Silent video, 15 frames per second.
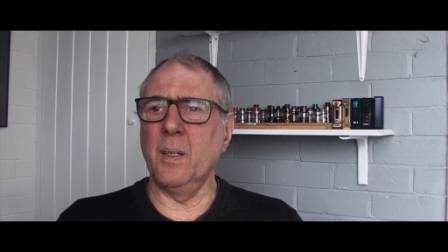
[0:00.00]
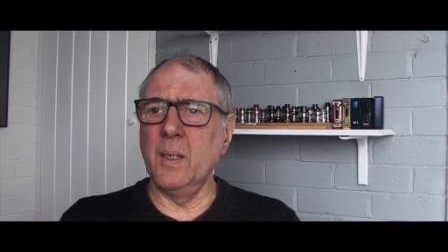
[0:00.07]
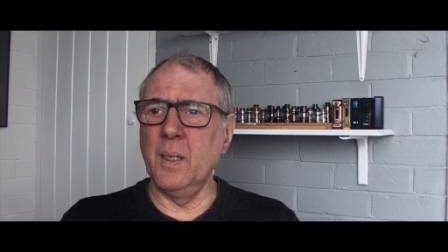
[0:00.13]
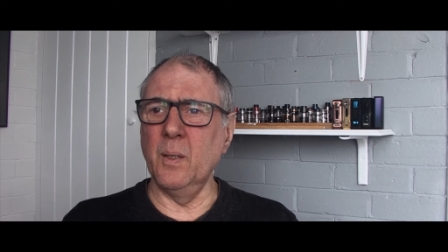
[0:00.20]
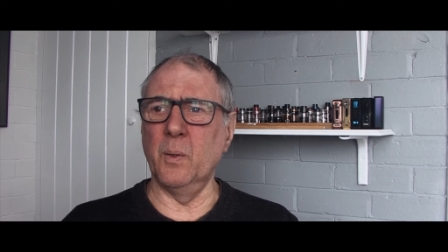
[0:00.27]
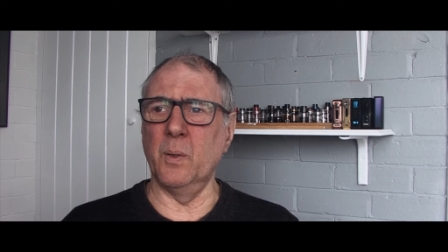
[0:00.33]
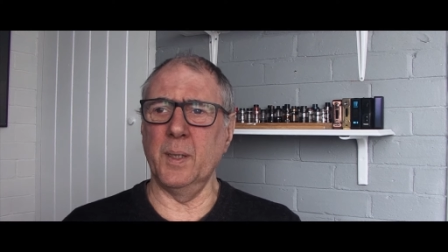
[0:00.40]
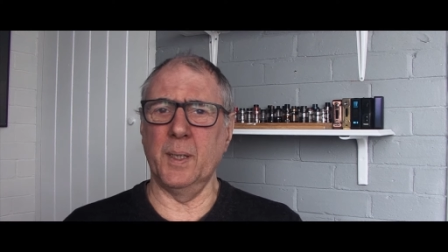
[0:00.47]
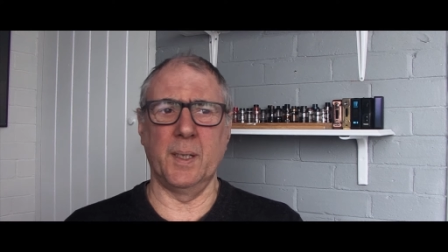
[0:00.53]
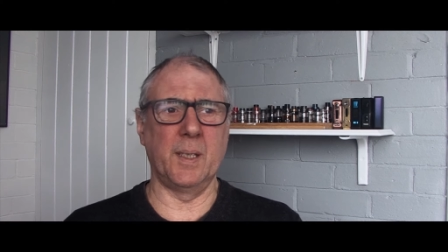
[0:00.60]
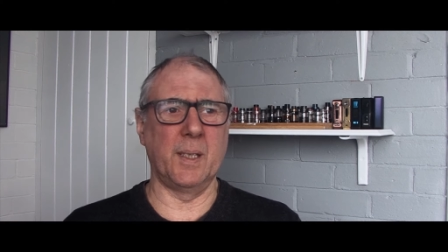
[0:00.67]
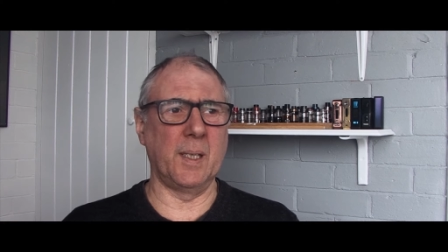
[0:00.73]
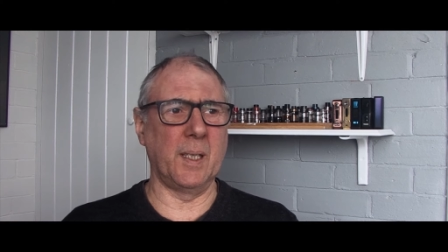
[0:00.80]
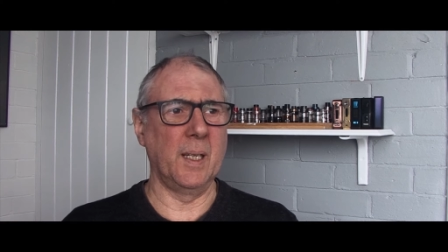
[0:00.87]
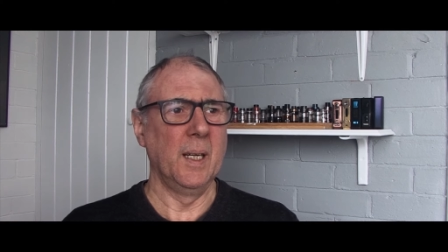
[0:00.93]
You know,
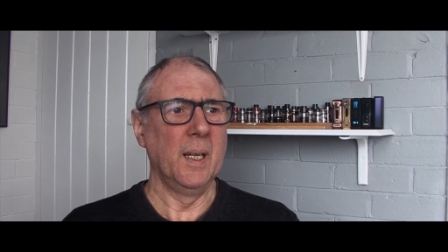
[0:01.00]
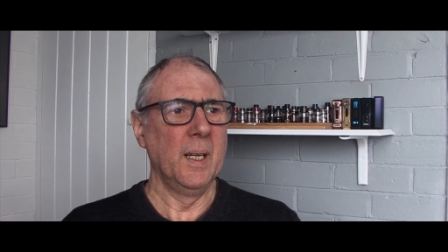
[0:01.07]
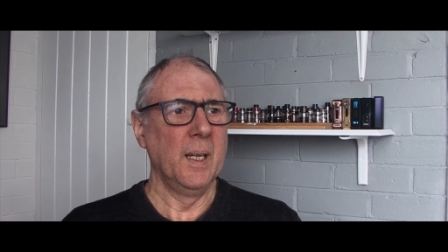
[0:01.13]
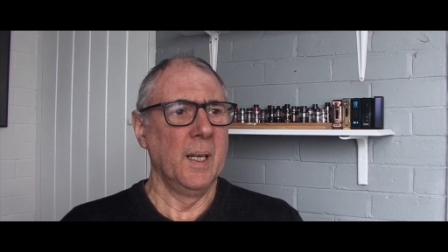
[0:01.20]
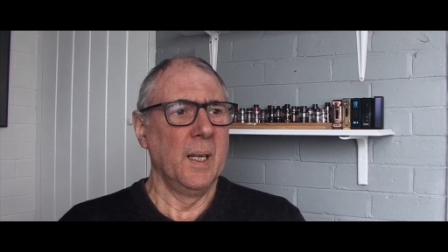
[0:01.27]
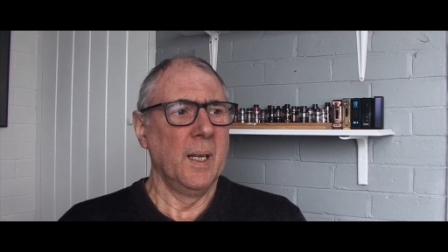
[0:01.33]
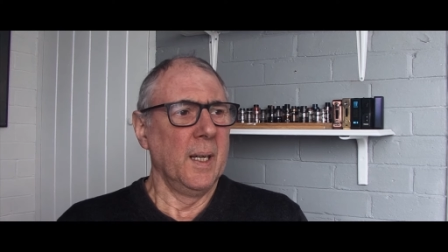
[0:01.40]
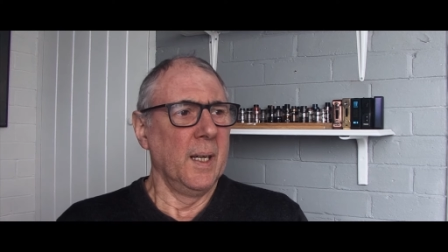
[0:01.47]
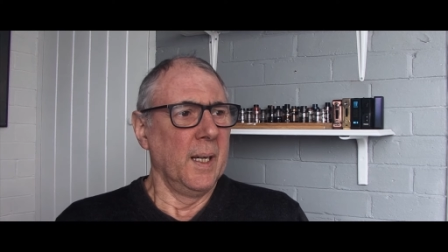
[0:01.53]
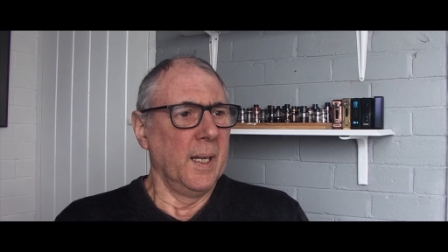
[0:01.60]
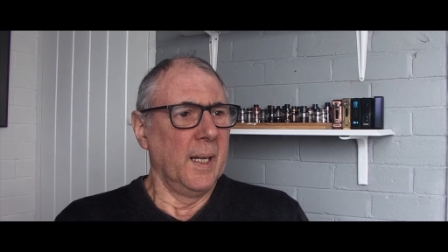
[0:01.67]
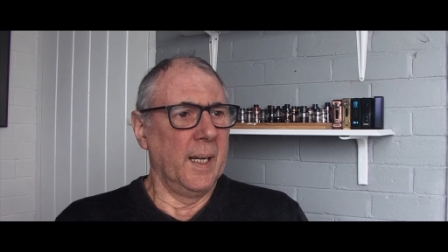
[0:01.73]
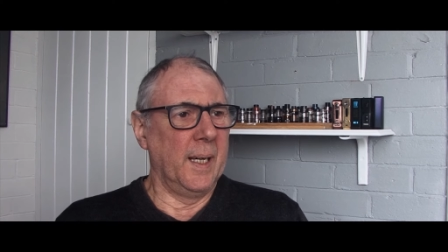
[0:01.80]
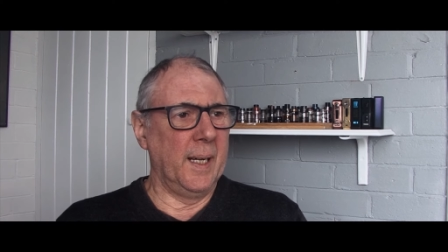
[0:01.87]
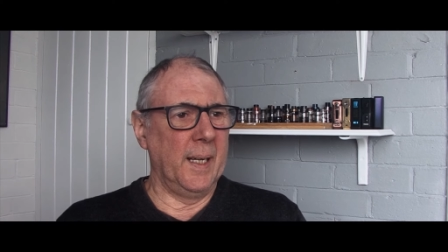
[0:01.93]
it's
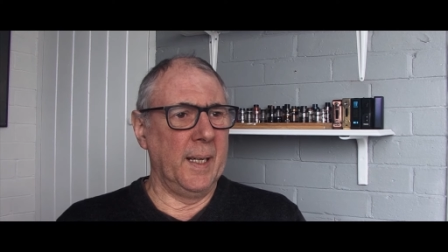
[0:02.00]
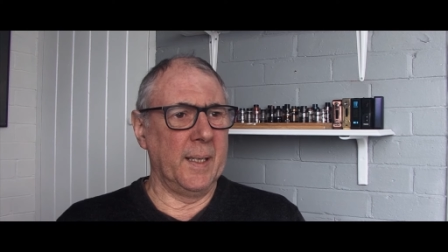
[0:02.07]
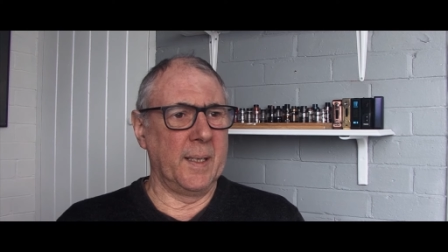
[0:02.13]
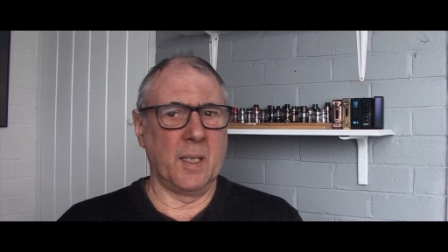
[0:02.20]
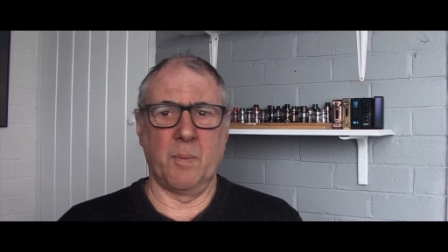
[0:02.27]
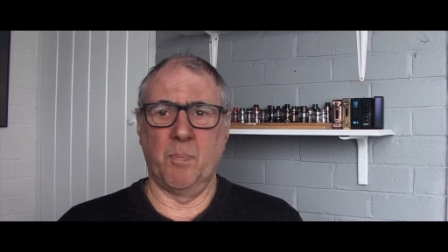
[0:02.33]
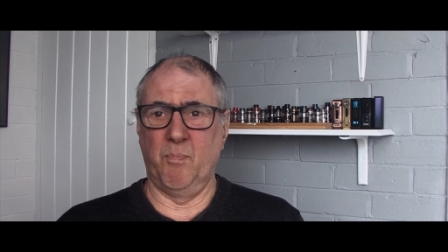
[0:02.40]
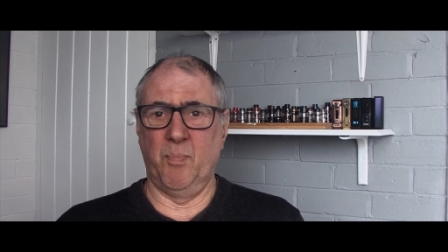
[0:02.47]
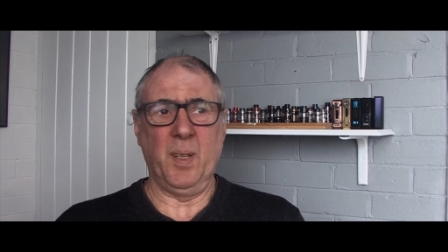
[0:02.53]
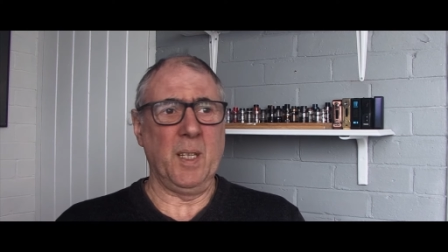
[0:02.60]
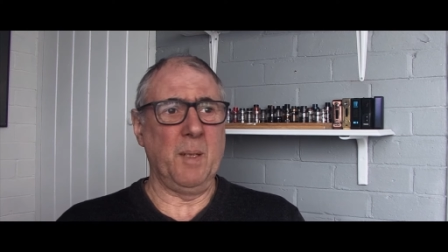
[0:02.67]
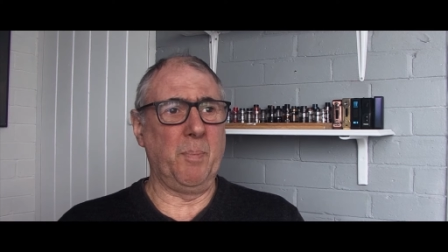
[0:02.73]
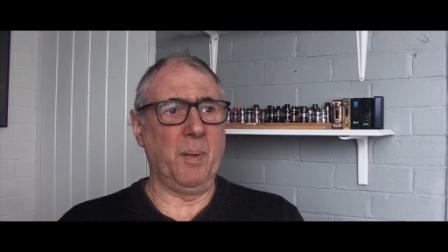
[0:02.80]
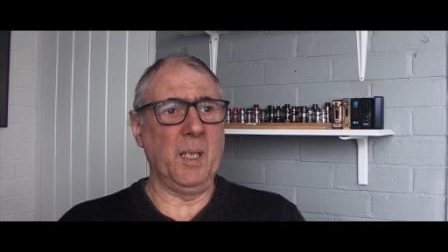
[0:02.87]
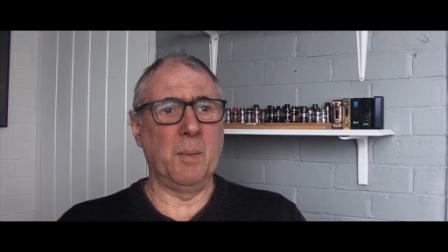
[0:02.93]
uh, it's pretty
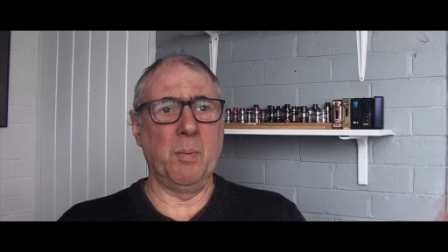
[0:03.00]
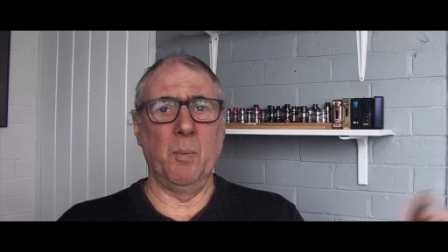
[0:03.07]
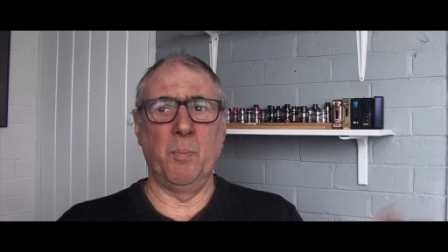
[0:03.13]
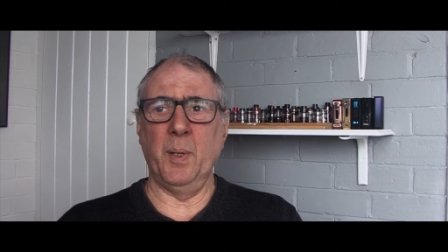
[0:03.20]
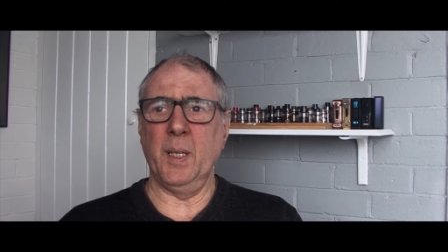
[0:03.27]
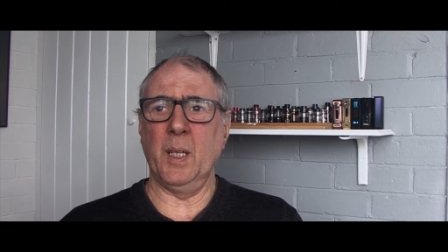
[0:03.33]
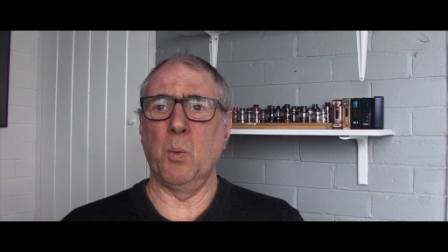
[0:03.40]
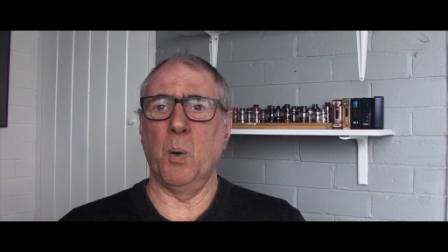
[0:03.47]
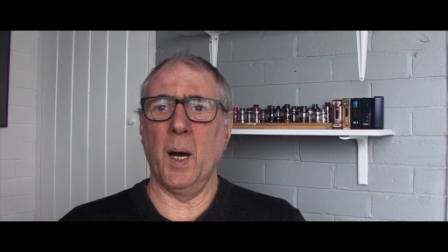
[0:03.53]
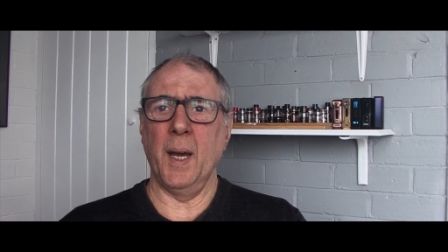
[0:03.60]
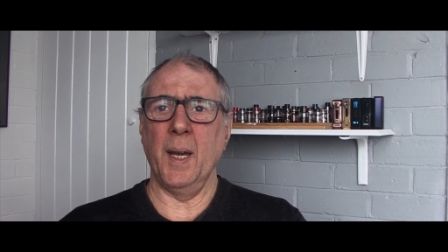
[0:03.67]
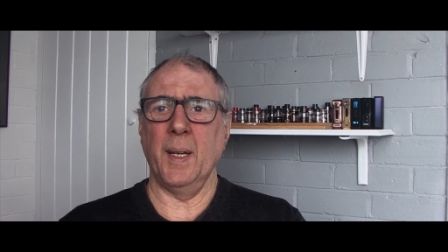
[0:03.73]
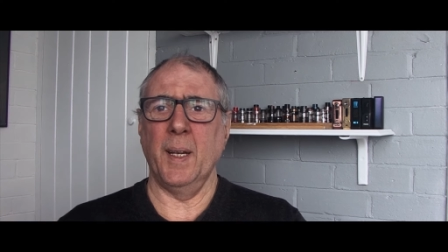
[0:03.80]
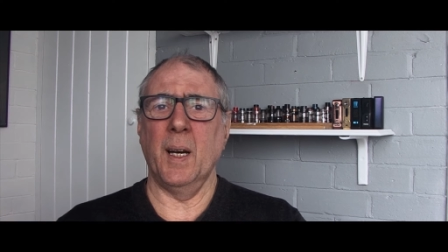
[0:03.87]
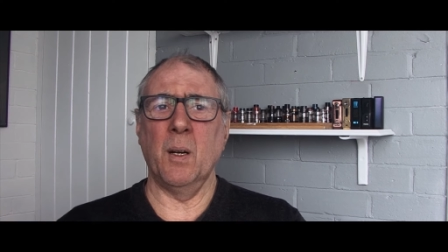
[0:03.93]
peaceful, pretty
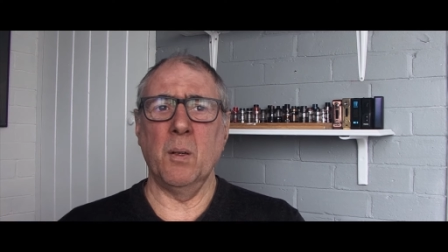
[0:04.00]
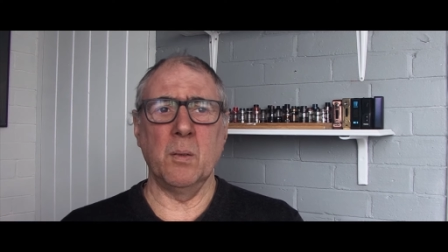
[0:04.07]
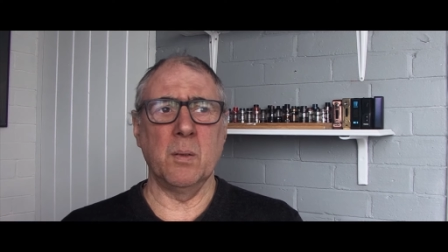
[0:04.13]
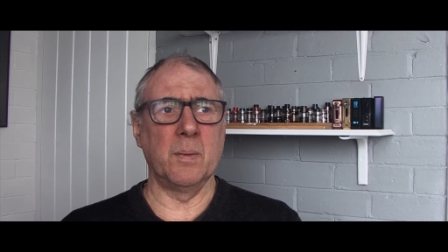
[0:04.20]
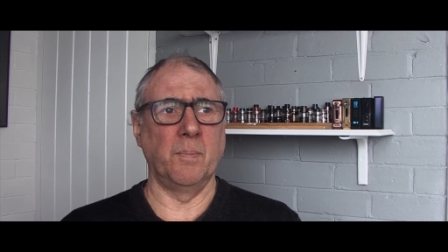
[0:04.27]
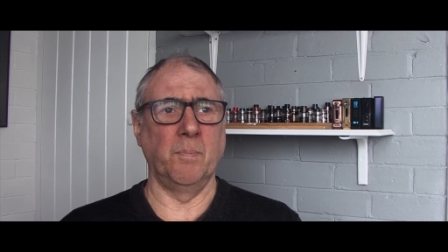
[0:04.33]
quiet now.